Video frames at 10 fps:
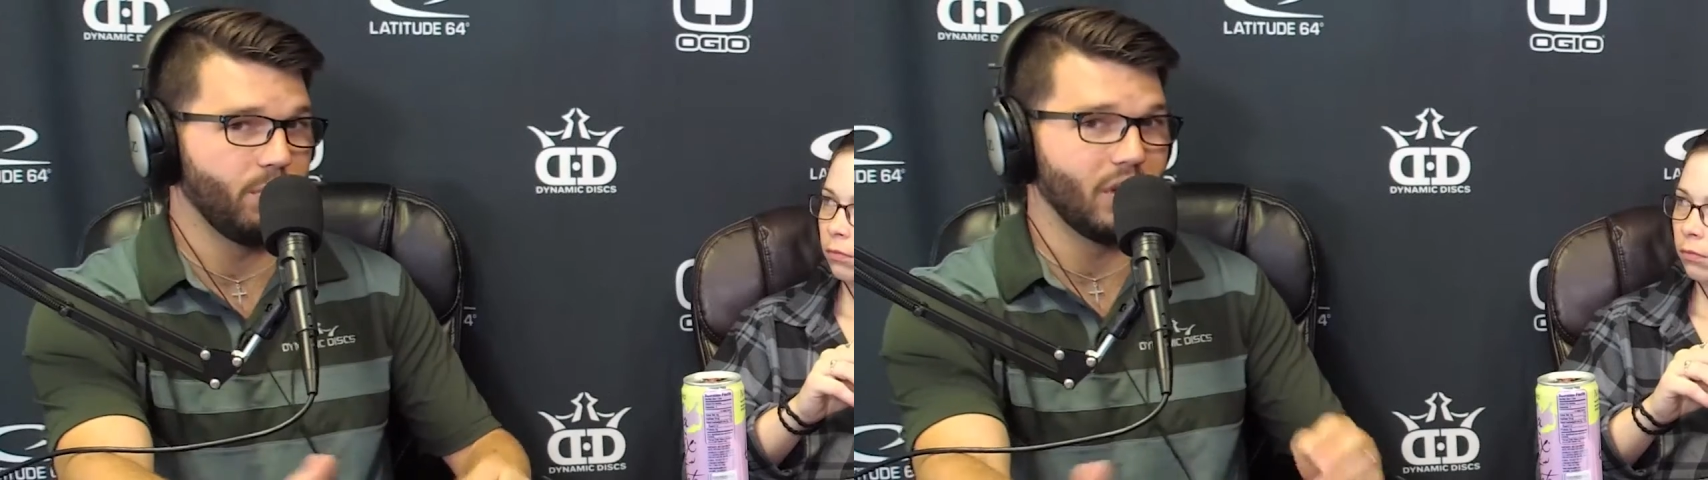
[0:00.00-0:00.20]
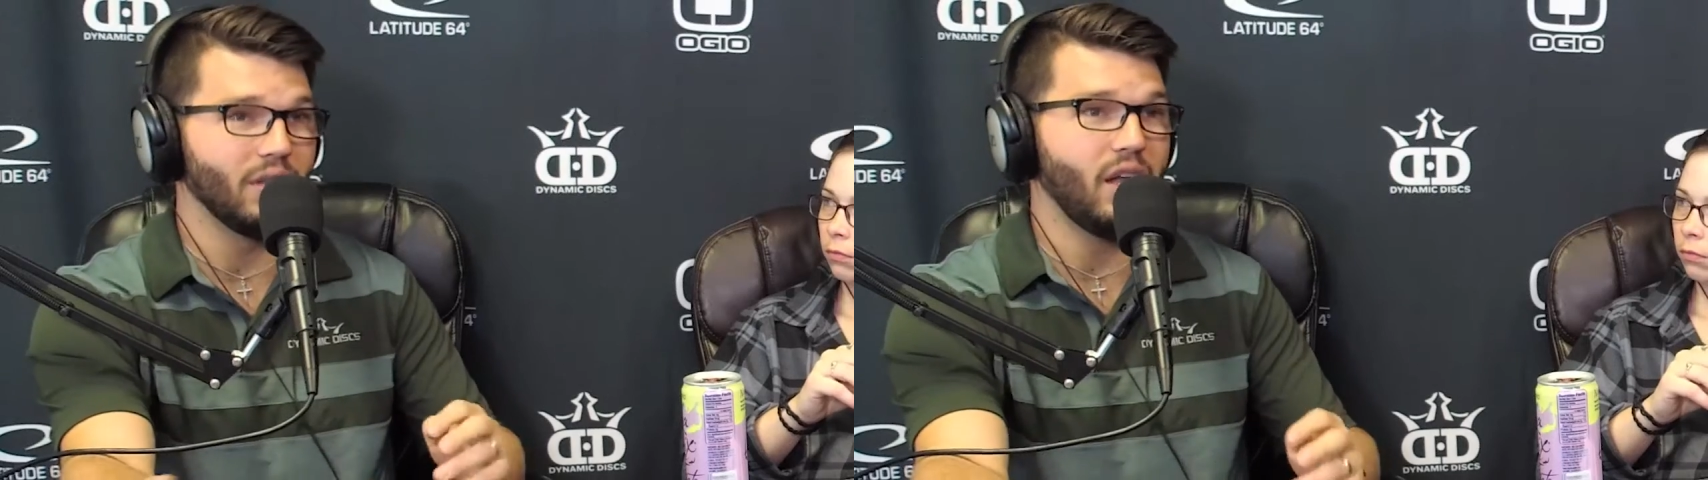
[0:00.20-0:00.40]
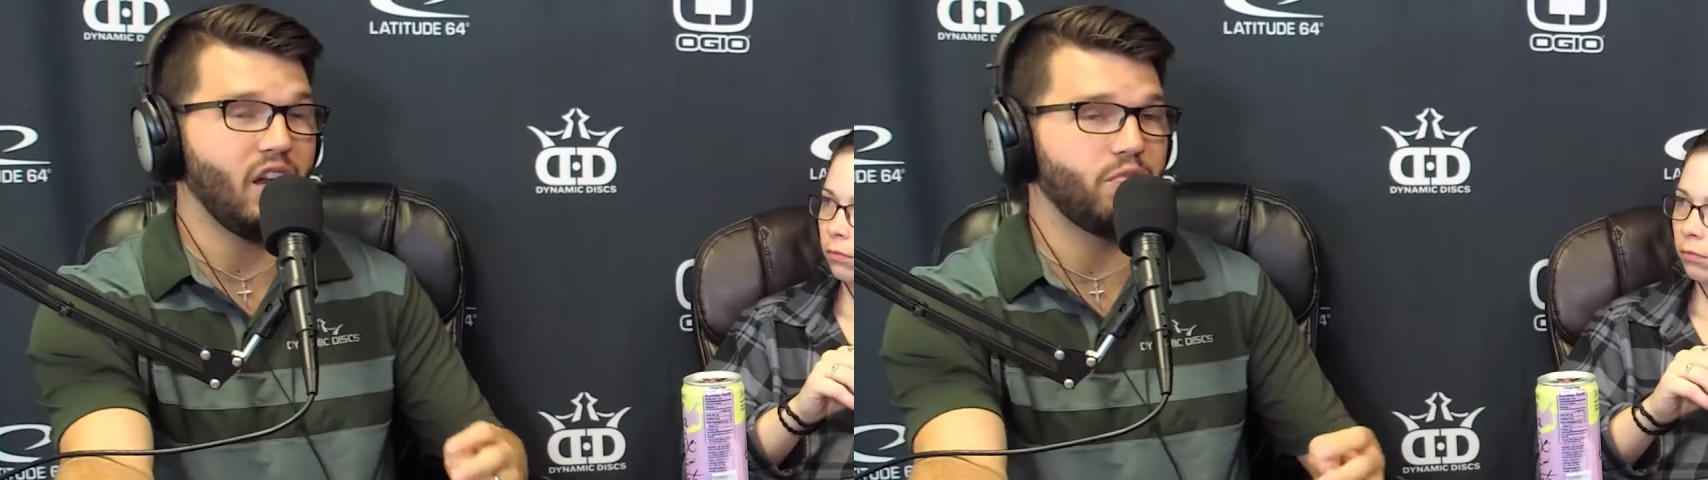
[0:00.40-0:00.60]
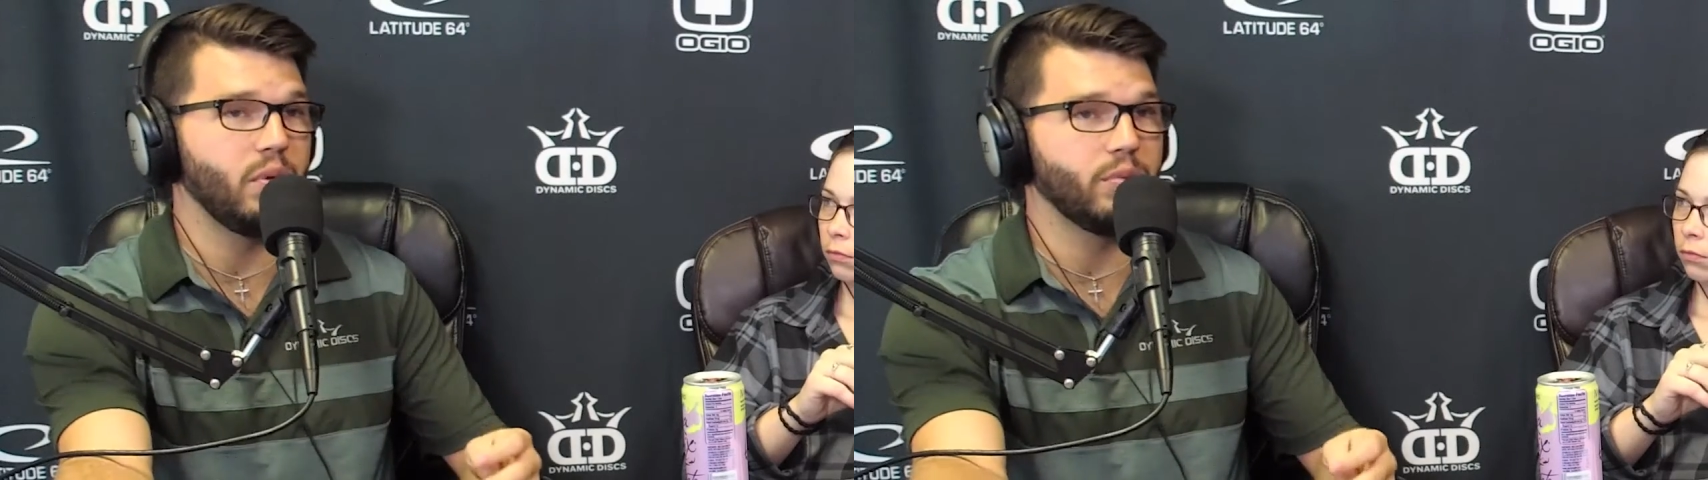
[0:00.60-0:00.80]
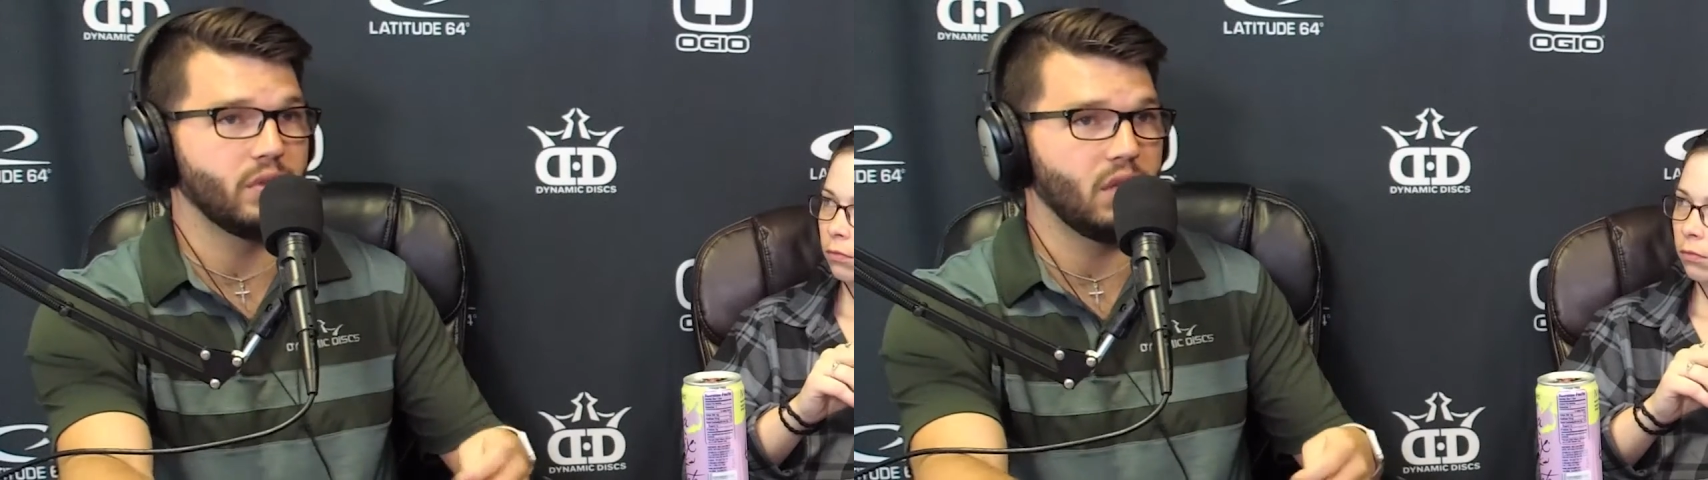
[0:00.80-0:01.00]
But a lot of
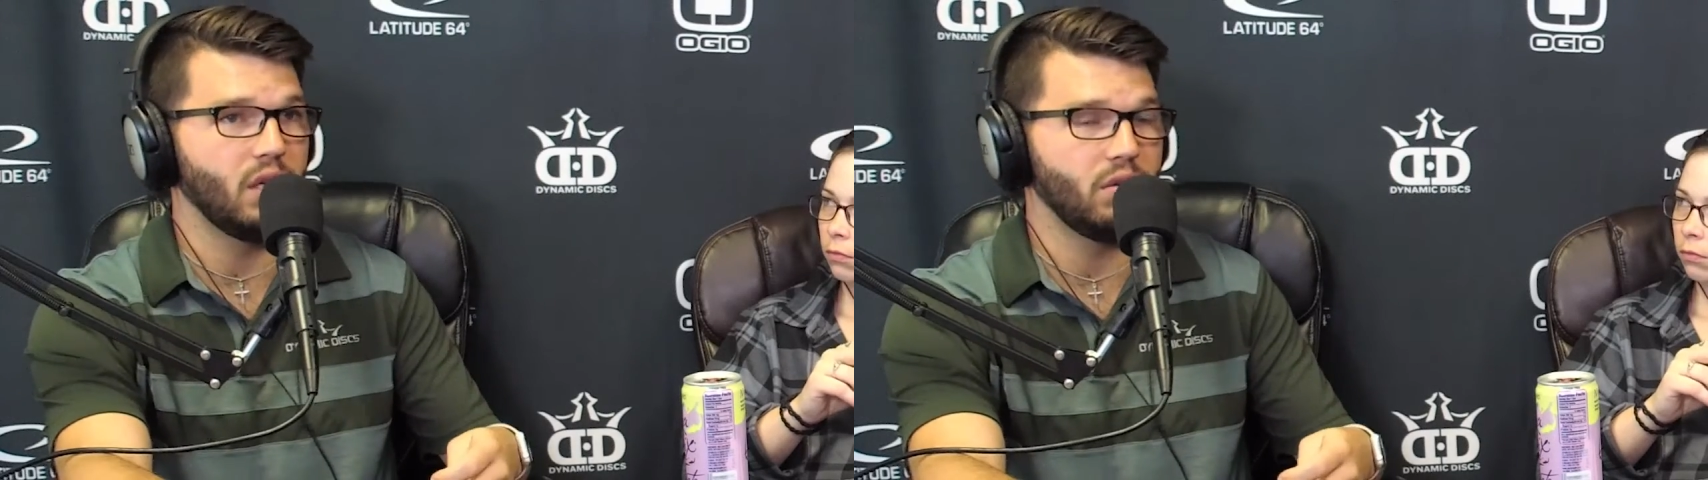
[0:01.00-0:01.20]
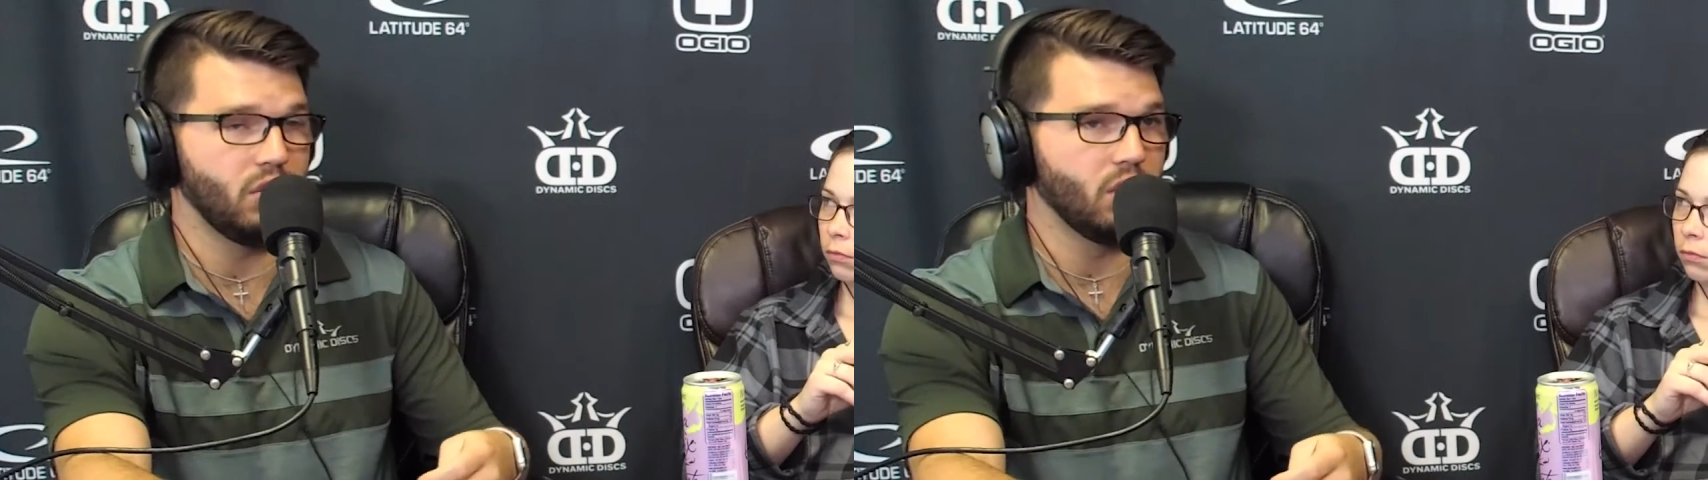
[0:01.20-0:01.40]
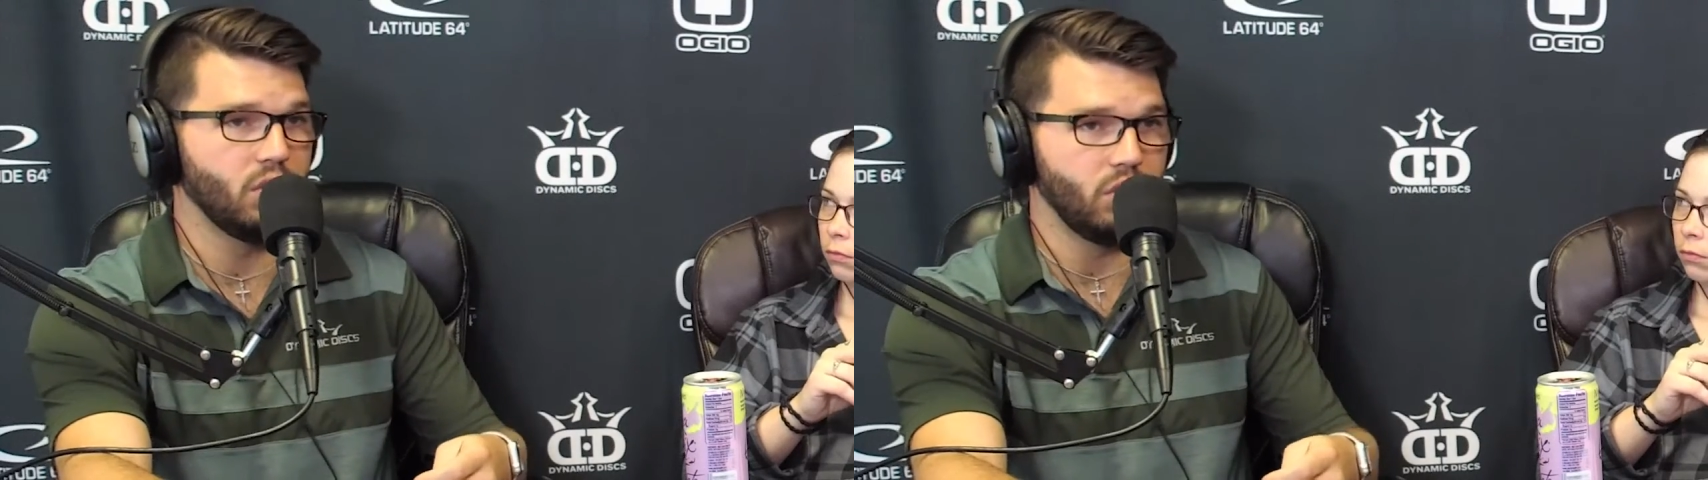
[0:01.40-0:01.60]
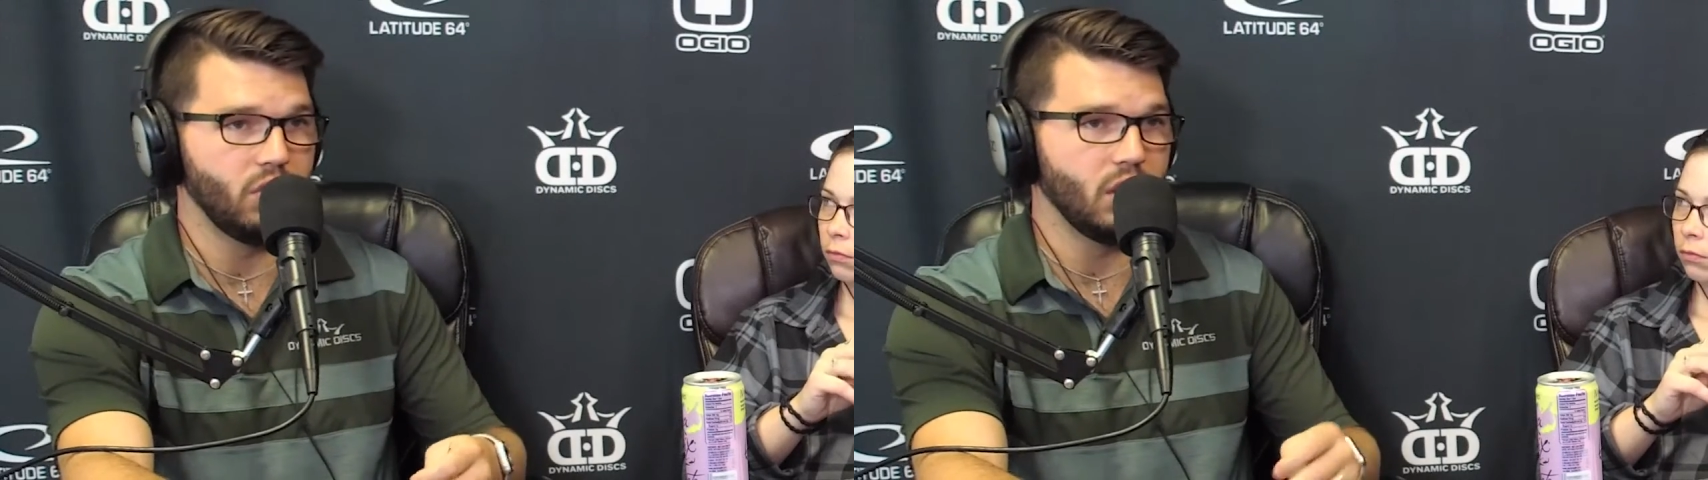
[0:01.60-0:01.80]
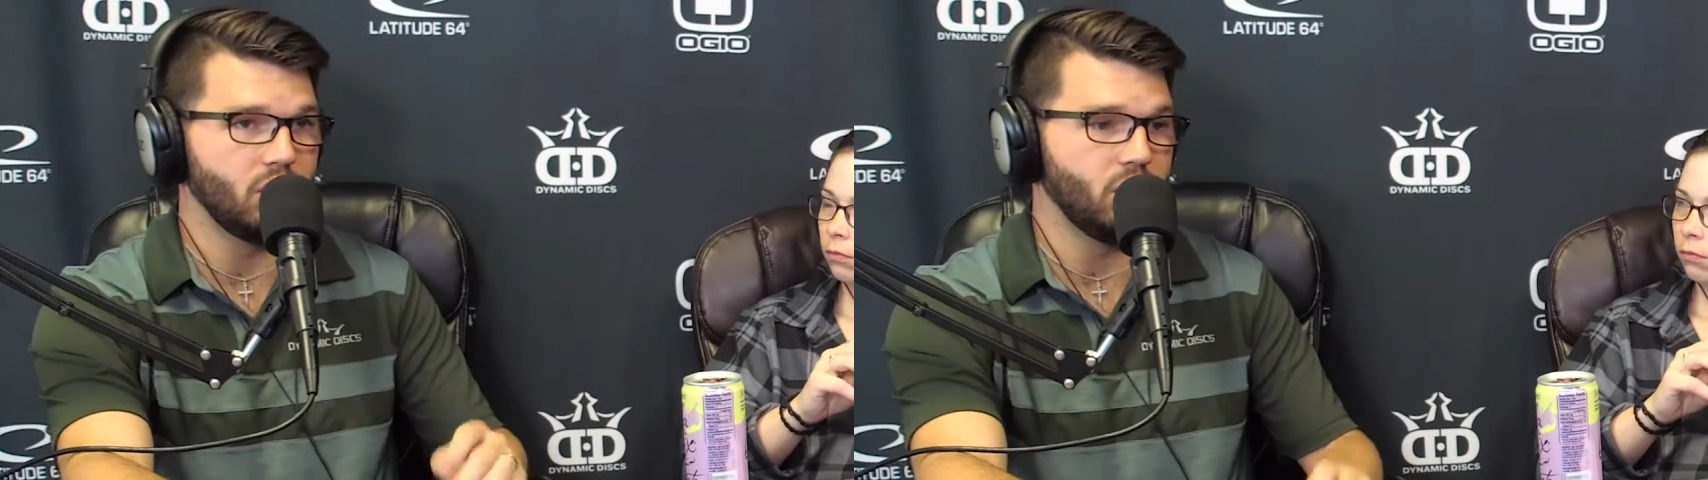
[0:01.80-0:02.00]
people say, you
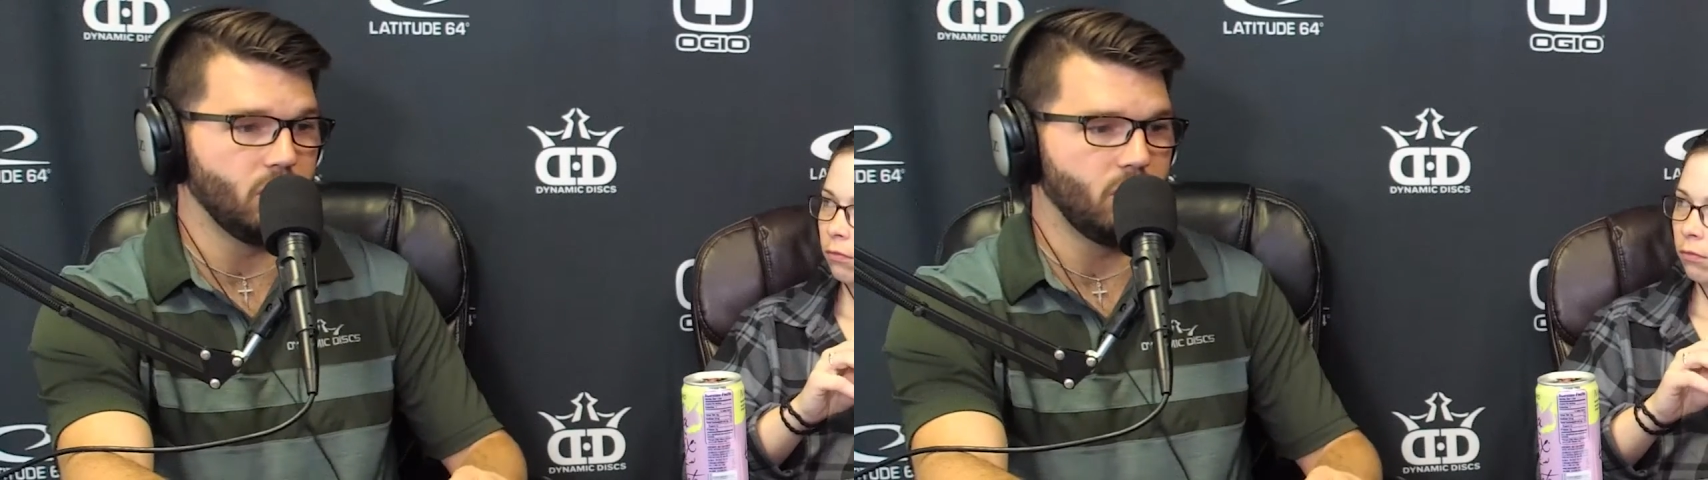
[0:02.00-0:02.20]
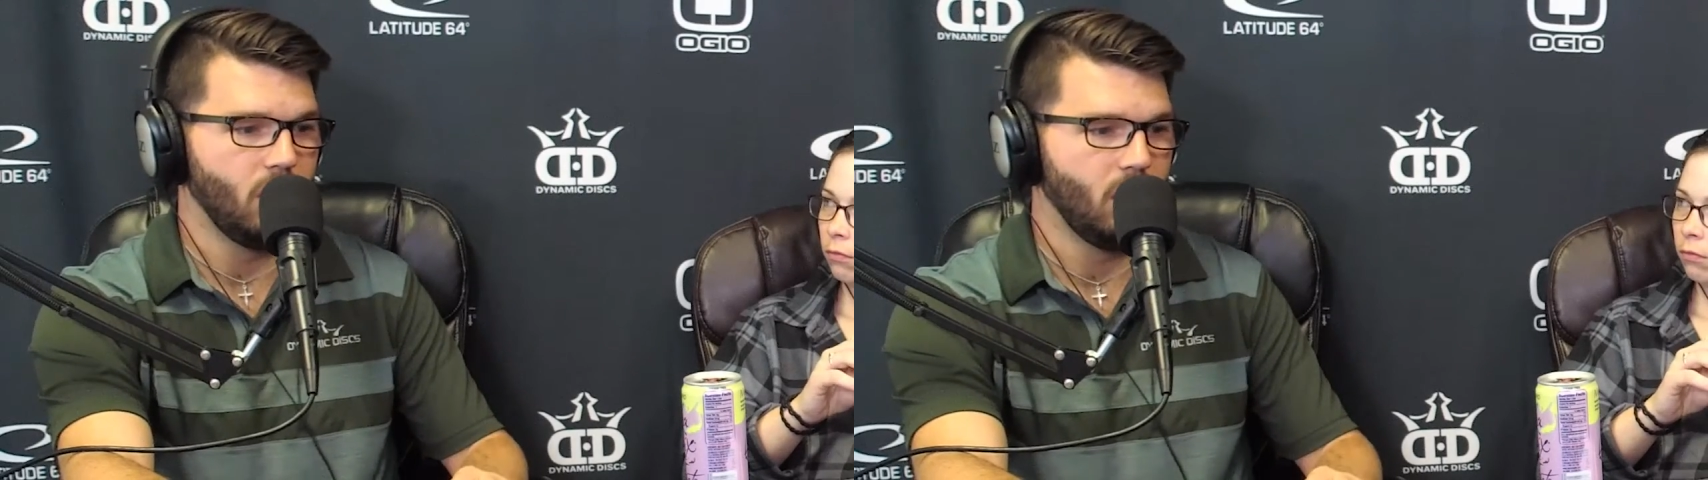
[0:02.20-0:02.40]
need to